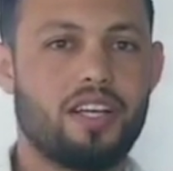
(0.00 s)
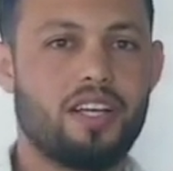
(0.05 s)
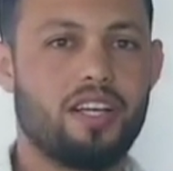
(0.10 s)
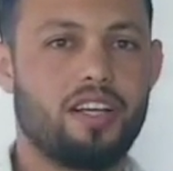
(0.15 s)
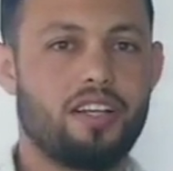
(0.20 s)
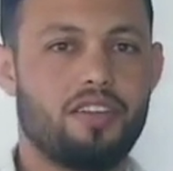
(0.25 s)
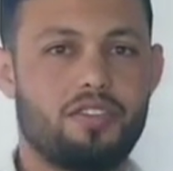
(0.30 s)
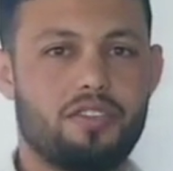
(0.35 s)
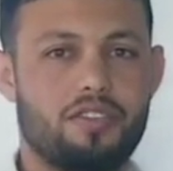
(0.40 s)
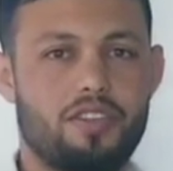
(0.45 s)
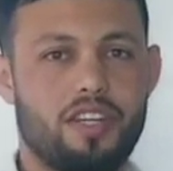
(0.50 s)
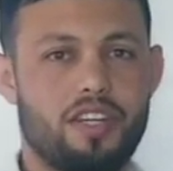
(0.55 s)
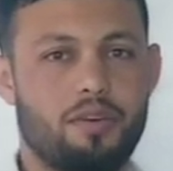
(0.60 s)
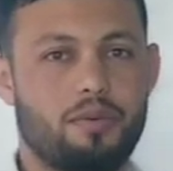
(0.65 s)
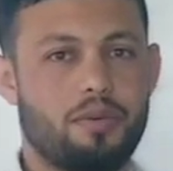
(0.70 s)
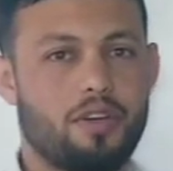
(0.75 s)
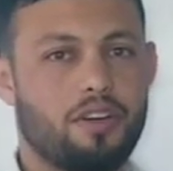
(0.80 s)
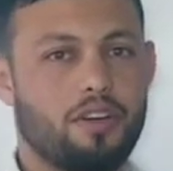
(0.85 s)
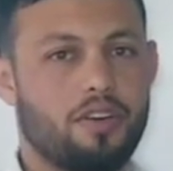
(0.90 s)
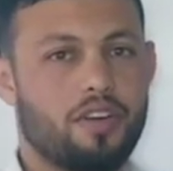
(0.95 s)
and today we
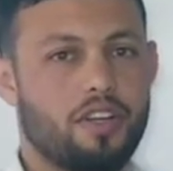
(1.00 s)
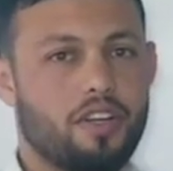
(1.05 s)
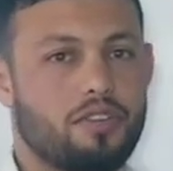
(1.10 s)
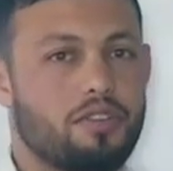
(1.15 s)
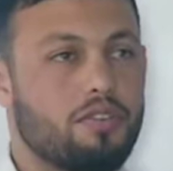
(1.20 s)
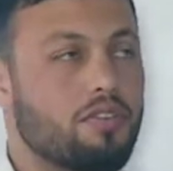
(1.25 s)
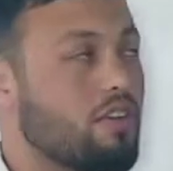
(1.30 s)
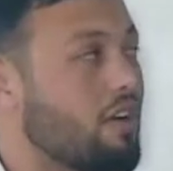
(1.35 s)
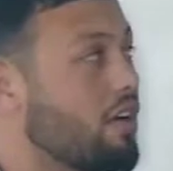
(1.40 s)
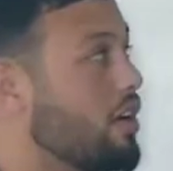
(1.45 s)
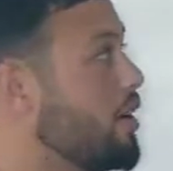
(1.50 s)
are going to talk